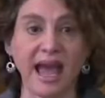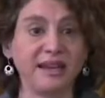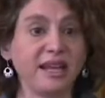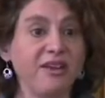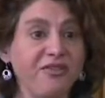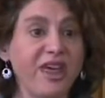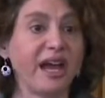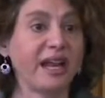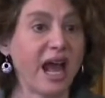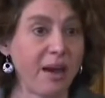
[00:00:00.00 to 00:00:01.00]
and if
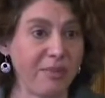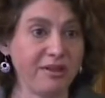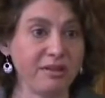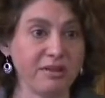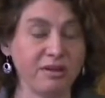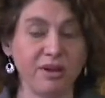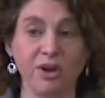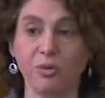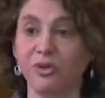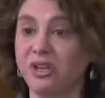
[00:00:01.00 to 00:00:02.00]
that happens,
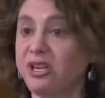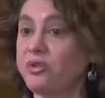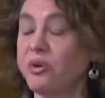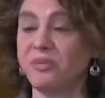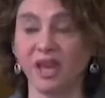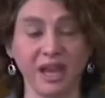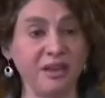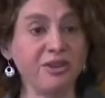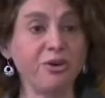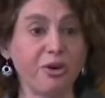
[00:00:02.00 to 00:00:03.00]
we'll need to
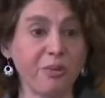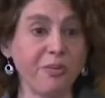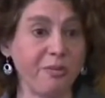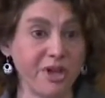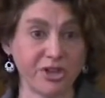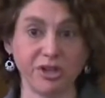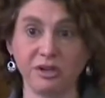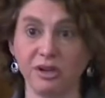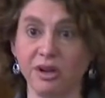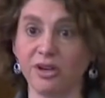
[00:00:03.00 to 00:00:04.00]
obtain your permission